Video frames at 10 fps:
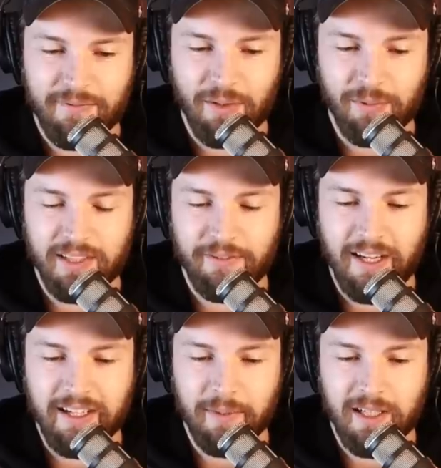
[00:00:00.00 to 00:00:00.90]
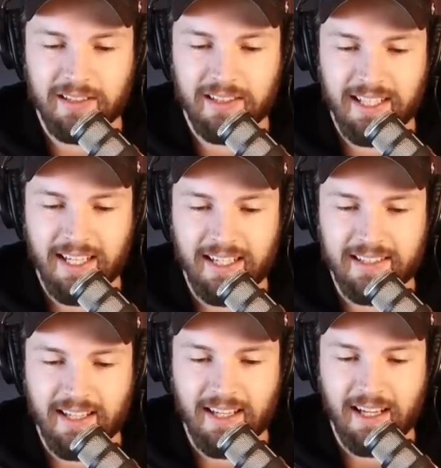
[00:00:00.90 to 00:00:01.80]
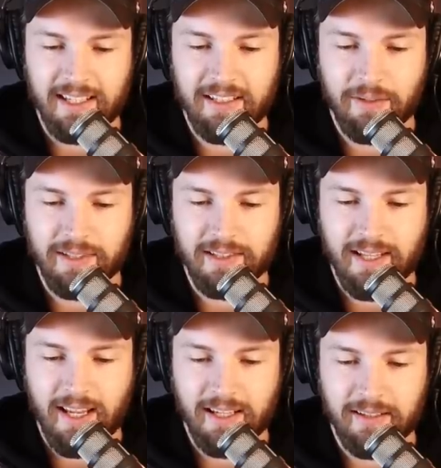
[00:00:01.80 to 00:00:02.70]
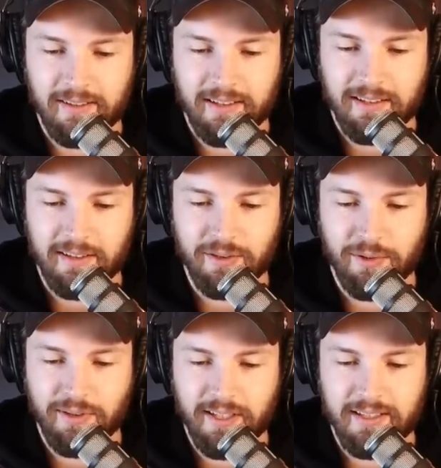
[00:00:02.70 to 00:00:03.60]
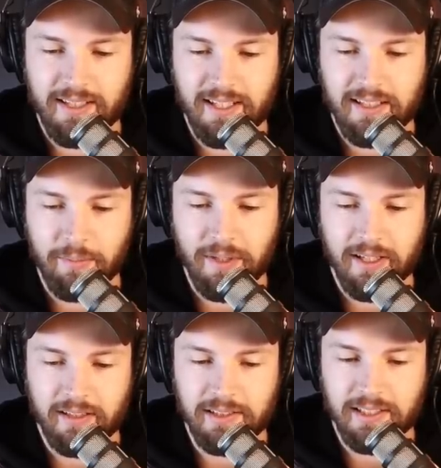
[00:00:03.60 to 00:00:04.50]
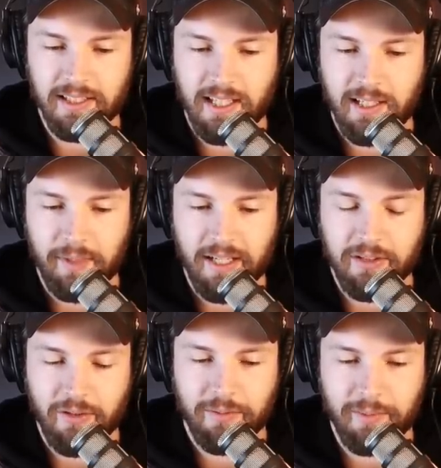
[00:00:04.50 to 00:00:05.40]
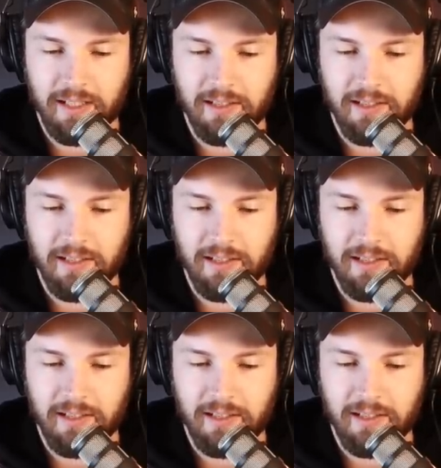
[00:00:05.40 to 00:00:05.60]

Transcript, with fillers: asked if I really find him ugly, and I said I didn't know what to say. The truth is, he is a bit ugly, but I told